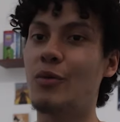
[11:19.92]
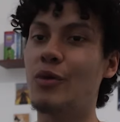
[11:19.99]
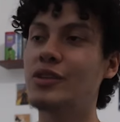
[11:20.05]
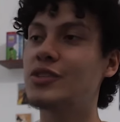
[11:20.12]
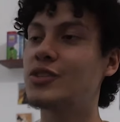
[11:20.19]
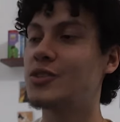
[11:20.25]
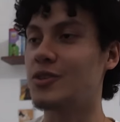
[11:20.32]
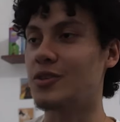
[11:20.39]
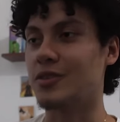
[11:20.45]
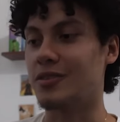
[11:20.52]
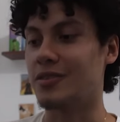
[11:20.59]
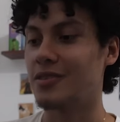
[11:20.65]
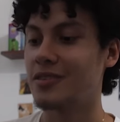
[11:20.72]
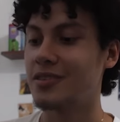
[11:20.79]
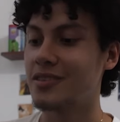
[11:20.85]
He wants
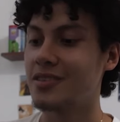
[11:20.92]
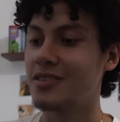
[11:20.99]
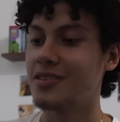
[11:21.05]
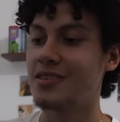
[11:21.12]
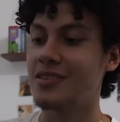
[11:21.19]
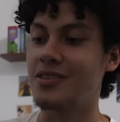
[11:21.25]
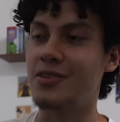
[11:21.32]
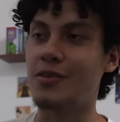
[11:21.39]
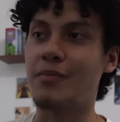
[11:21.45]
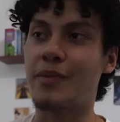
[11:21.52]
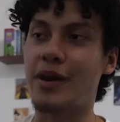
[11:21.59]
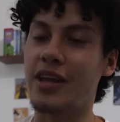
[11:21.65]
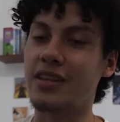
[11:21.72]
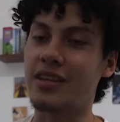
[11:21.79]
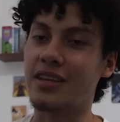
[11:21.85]
to. So,
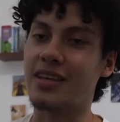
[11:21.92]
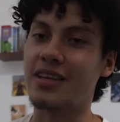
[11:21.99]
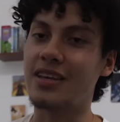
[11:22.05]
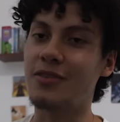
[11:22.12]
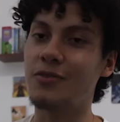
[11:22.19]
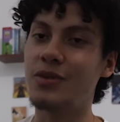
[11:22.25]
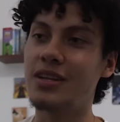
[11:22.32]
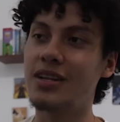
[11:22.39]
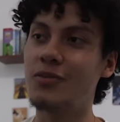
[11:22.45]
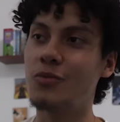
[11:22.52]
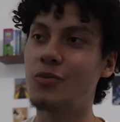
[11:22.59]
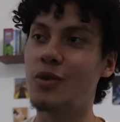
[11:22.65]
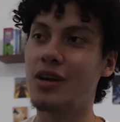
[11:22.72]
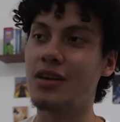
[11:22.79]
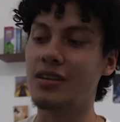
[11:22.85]
but he really
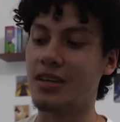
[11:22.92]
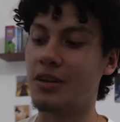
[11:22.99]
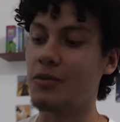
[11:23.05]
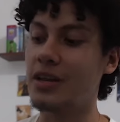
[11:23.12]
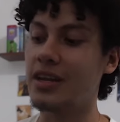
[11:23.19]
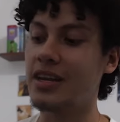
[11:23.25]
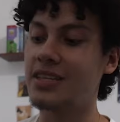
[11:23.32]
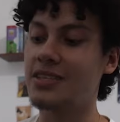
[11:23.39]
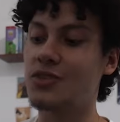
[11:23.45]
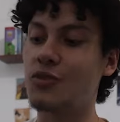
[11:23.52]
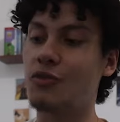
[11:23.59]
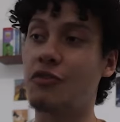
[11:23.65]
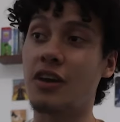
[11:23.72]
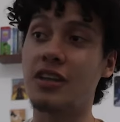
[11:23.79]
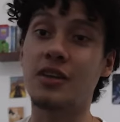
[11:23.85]
wants. He really needs
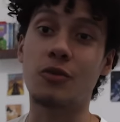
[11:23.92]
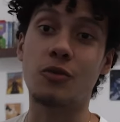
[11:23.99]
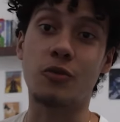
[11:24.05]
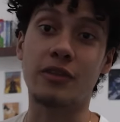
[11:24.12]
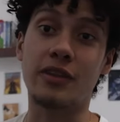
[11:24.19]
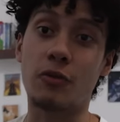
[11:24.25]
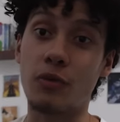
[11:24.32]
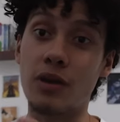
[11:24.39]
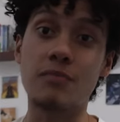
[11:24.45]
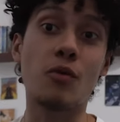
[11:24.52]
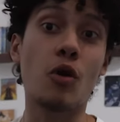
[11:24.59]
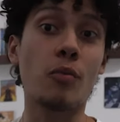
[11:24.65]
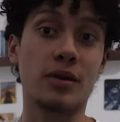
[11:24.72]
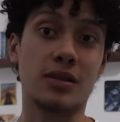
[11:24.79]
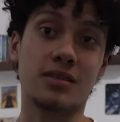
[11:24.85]
to find the right
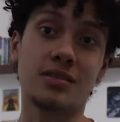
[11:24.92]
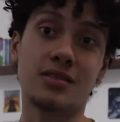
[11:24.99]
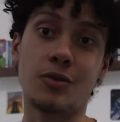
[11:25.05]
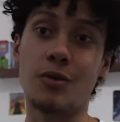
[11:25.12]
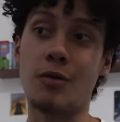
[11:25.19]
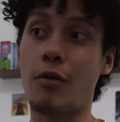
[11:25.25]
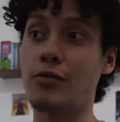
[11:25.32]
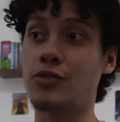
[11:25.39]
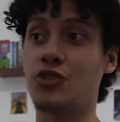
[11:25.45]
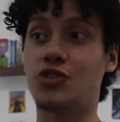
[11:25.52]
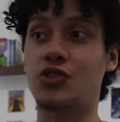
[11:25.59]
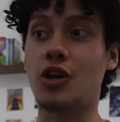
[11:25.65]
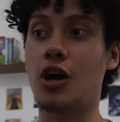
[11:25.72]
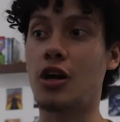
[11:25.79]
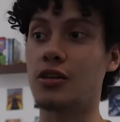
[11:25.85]
moment. They want to
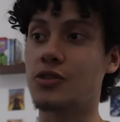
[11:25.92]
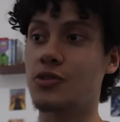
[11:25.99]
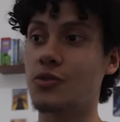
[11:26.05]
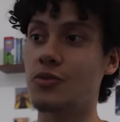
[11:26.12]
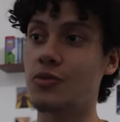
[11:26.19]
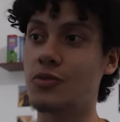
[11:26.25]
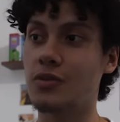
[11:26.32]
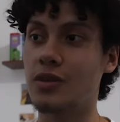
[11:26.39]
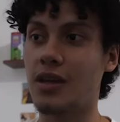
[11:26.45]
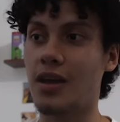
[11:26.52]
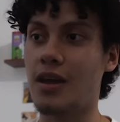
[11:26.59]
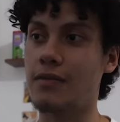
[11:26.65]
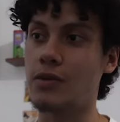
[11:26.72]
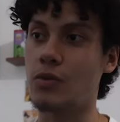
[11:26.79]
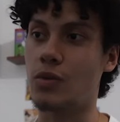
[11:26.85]
talk to
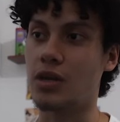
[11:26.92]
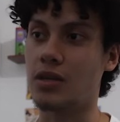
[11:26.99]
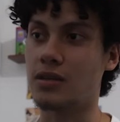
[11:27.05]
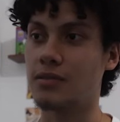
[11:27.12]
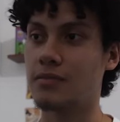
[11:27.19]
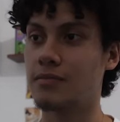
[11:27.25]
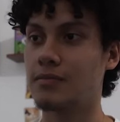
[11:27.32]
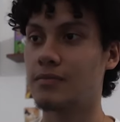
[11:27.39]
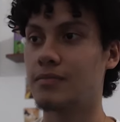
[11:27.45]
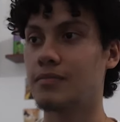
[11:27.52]
everyone.